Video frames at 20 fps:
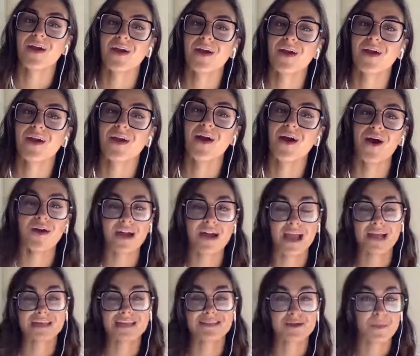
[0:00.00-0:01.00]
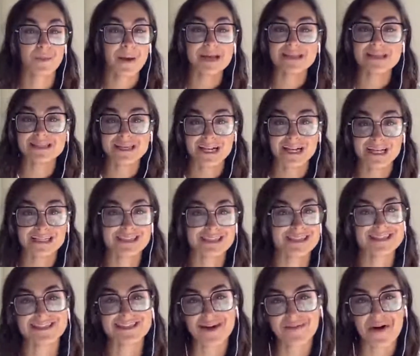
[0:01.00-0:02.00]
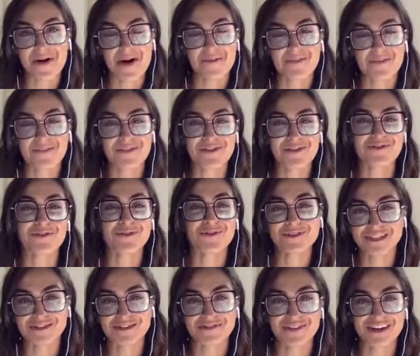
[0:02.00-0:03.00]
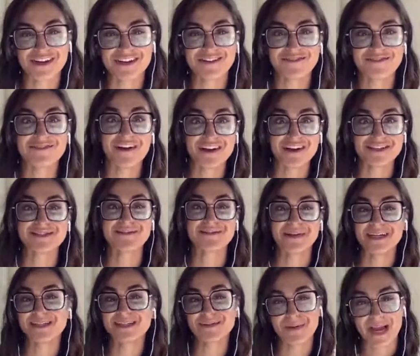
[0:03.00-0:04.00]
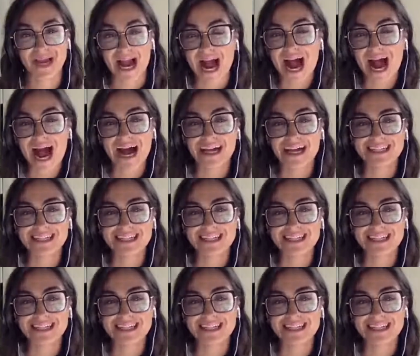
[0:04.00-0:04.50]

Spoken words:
Okay, so basically to sum up the 4 different first weeks we had,